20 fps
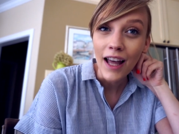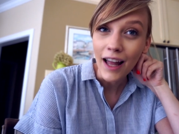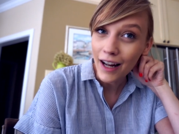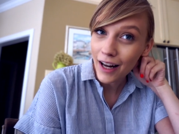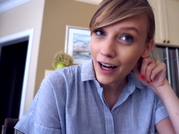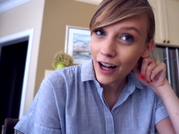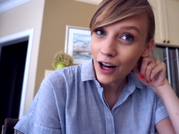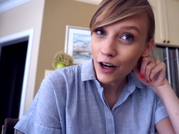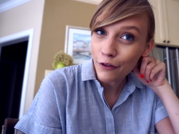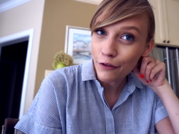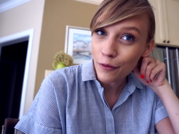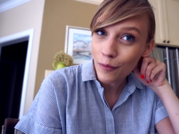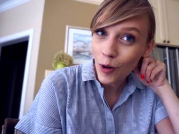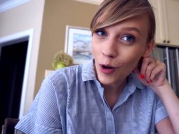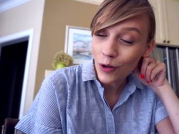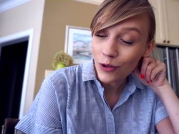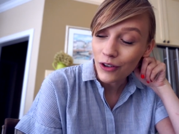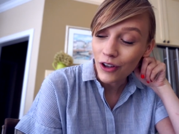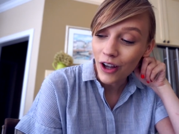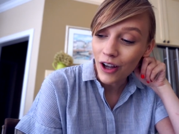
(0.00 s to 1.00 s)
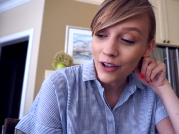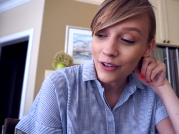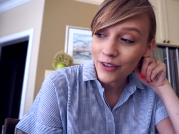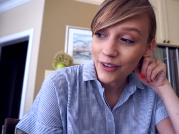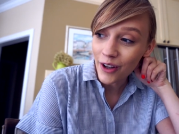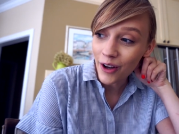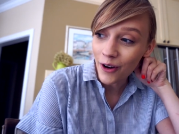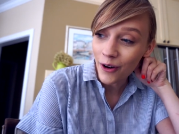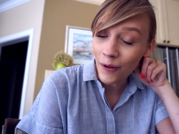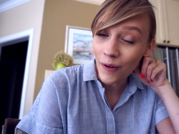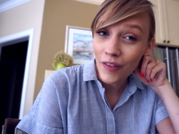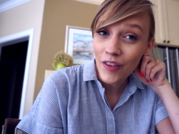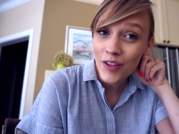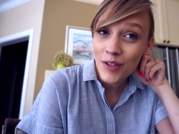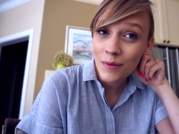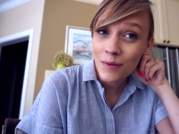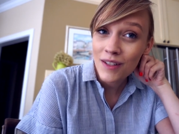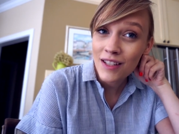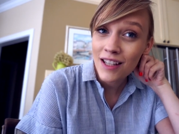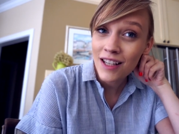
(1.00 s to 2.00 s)
and I got it from Ulta, so
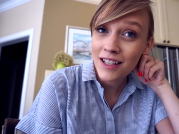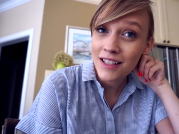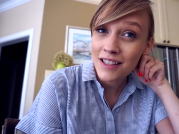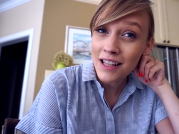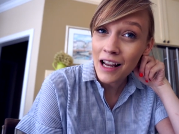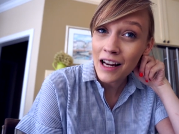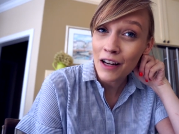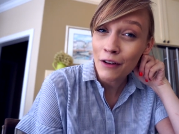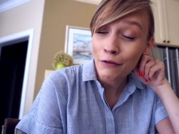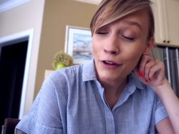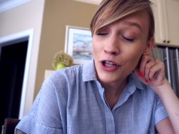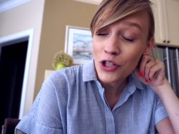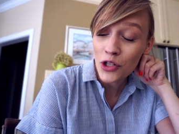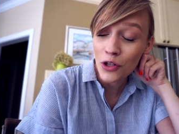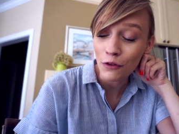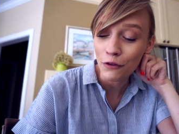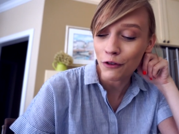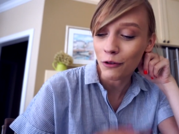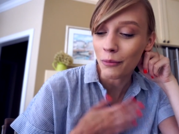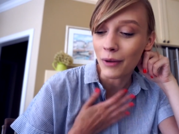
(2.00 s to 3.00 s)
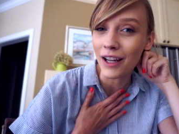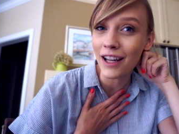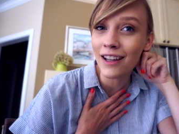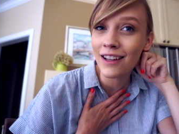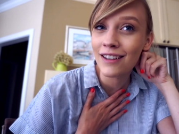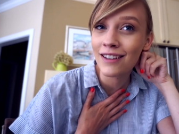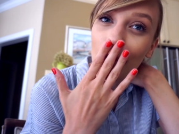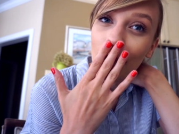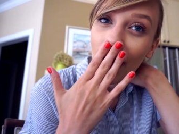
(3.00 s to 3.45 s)
this was an exciting venture for me.